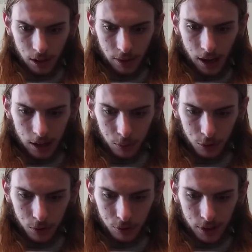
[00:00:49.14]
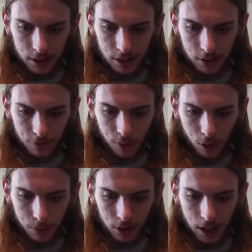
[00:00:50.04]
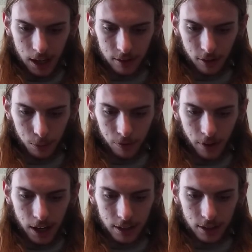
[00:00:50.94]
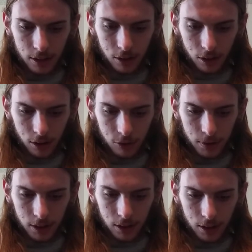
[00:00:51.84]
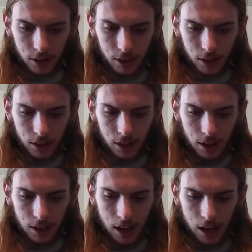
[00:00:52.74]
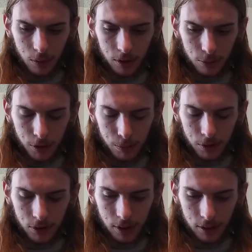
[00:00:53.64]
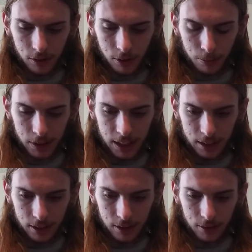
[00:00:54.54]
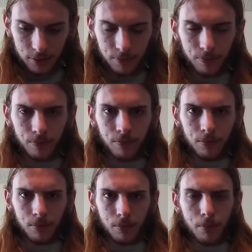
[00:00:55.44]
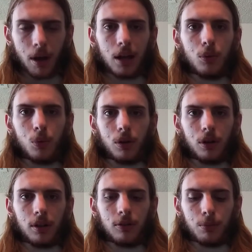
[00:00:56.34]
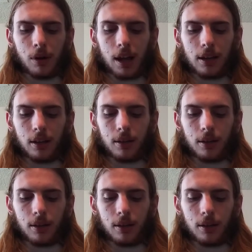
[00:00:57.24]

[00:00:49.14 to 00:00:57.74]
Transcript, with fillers: That which was written in former days has provided encouragement, and now its purpose is completed. My word is bread.